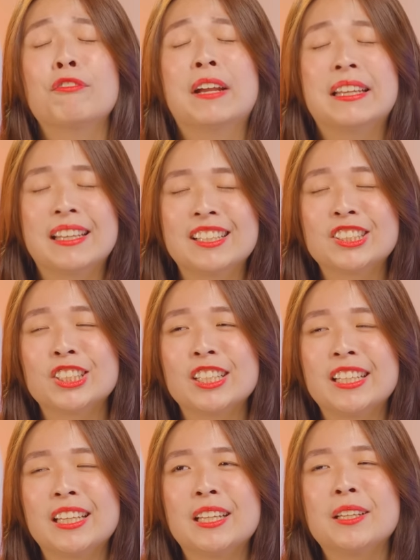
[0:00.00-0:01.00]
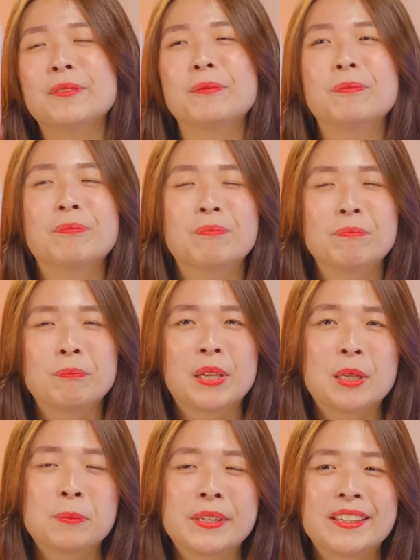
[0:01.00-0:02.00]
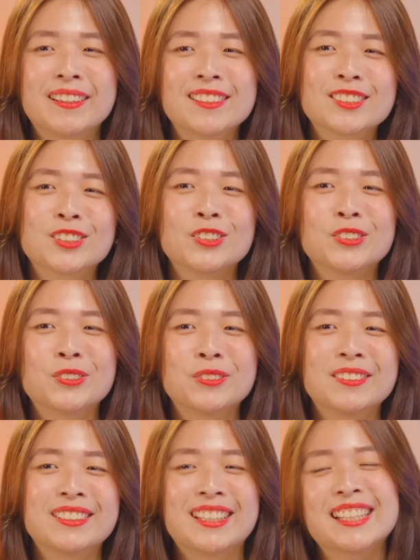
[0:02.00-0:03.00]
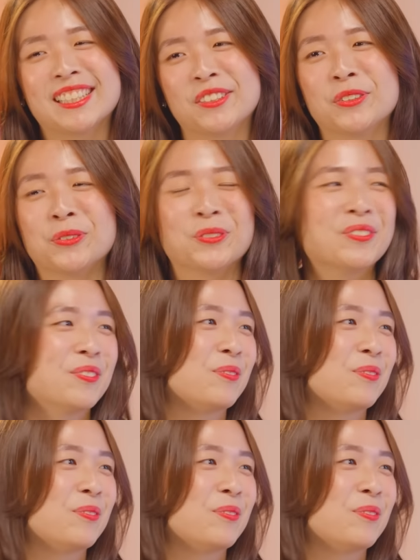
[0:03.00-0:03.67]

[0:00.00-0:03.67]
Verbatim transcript: Financially, maybe. So yes and no.